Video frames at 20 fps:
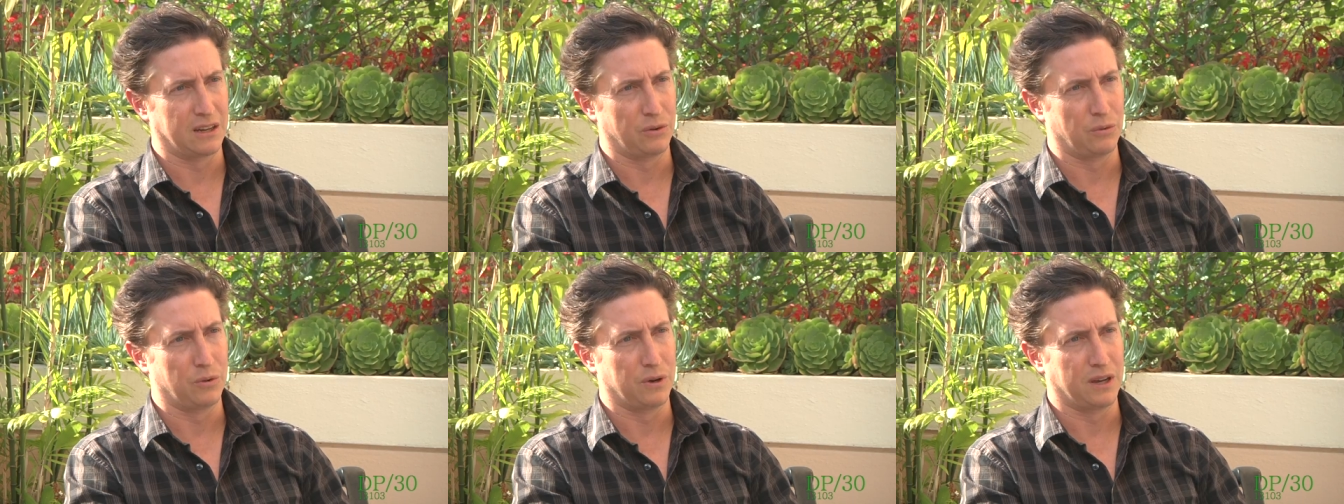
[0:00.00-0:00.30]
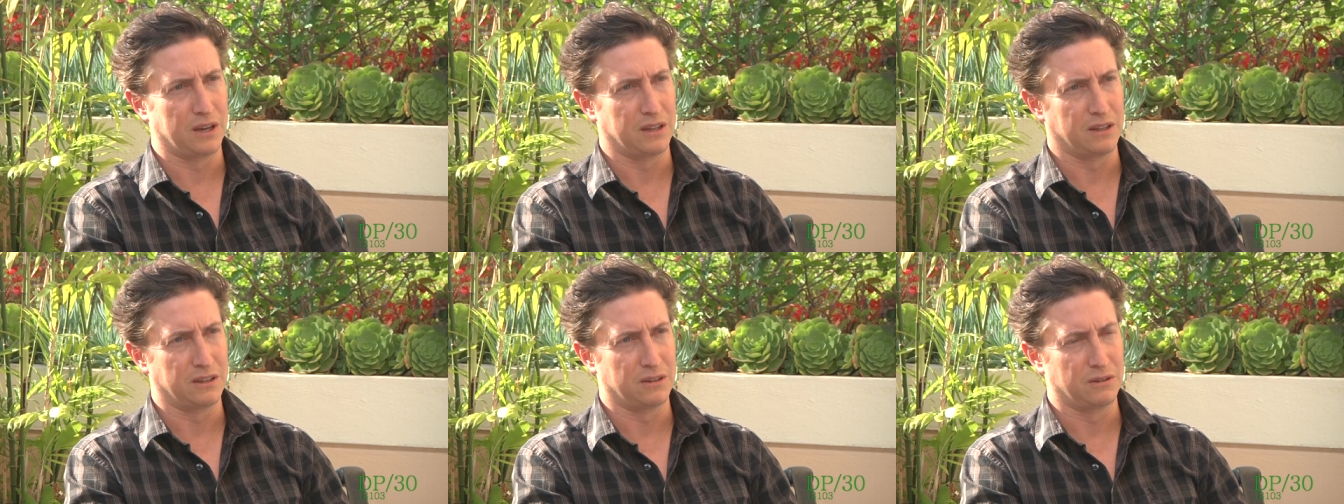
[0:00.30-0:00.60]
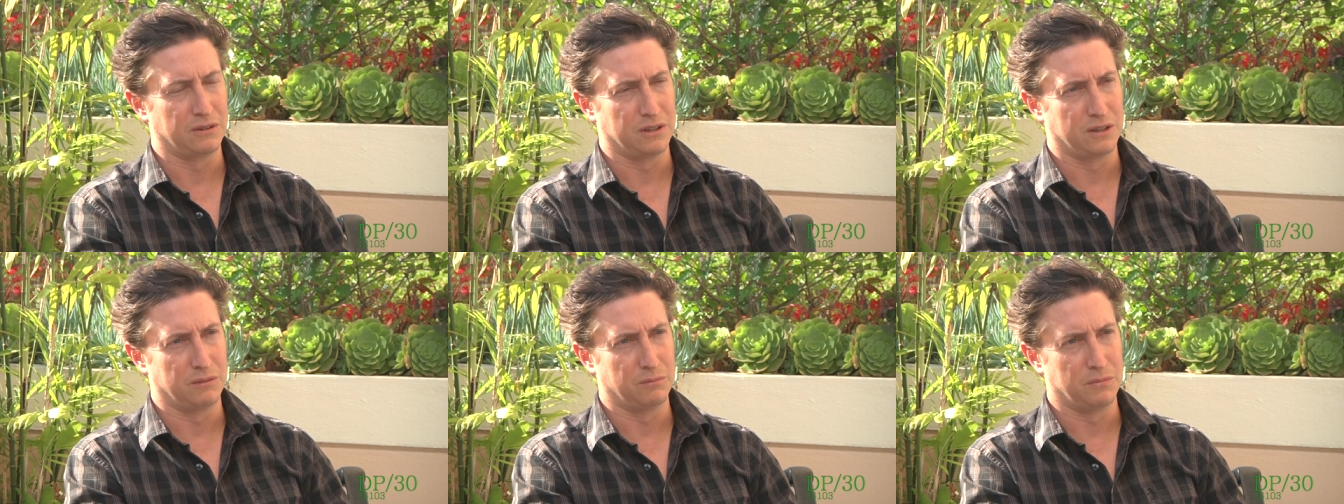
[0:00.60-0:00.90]
in a mm-hmm. way
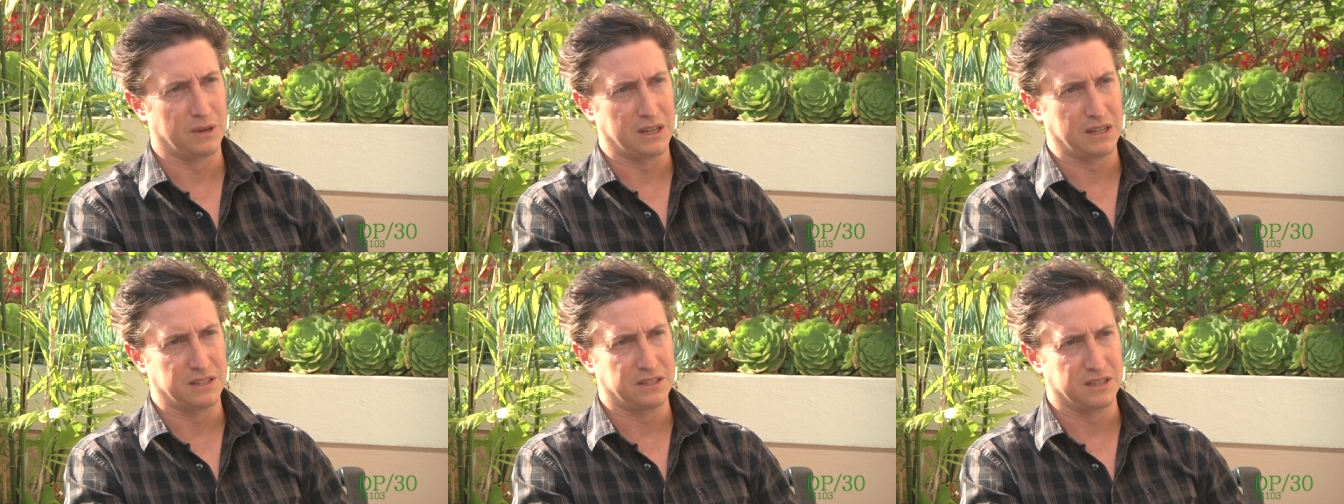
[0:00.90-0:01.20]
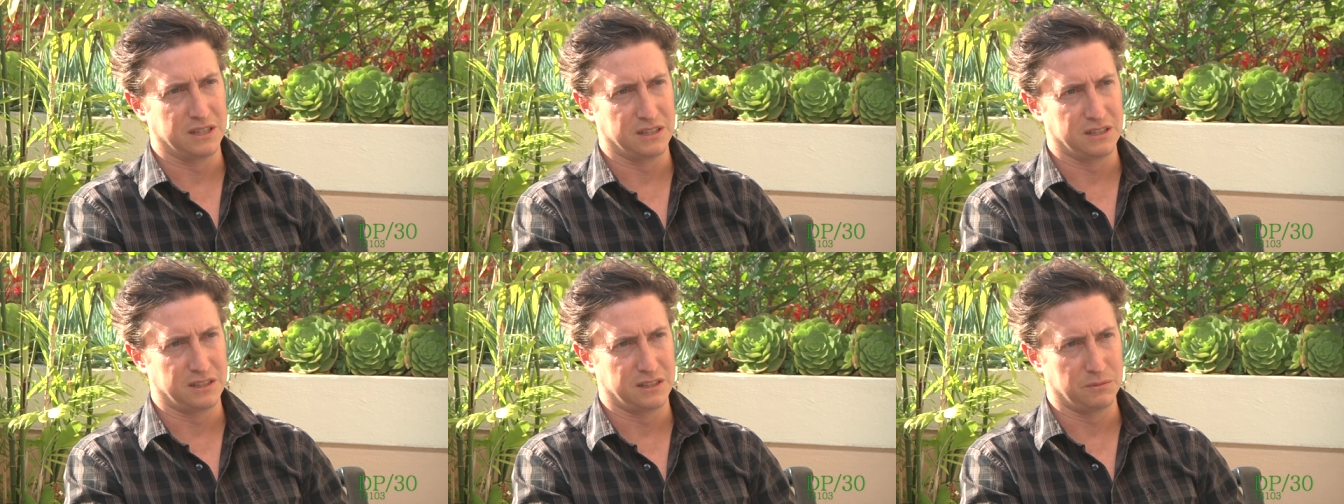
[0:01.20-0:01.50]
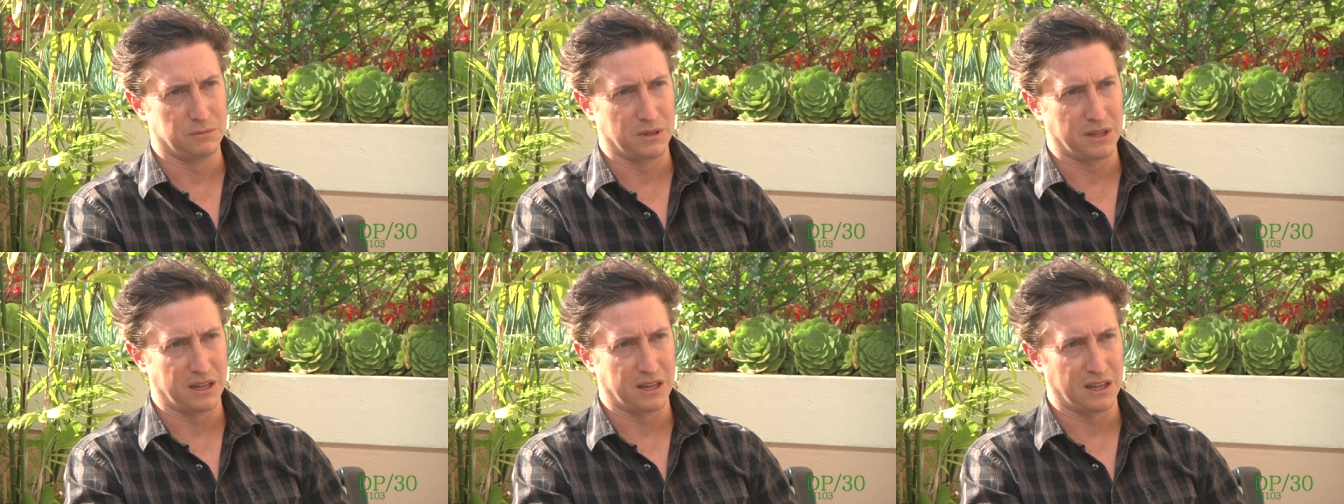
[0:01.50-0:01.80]
that, that made sense
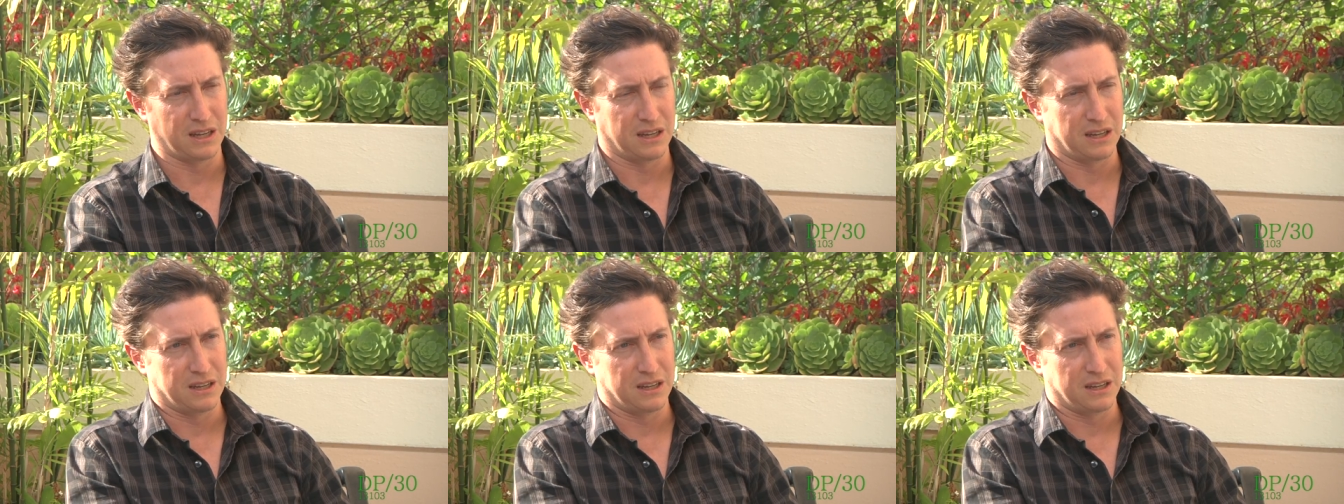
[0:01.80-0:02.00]
to me.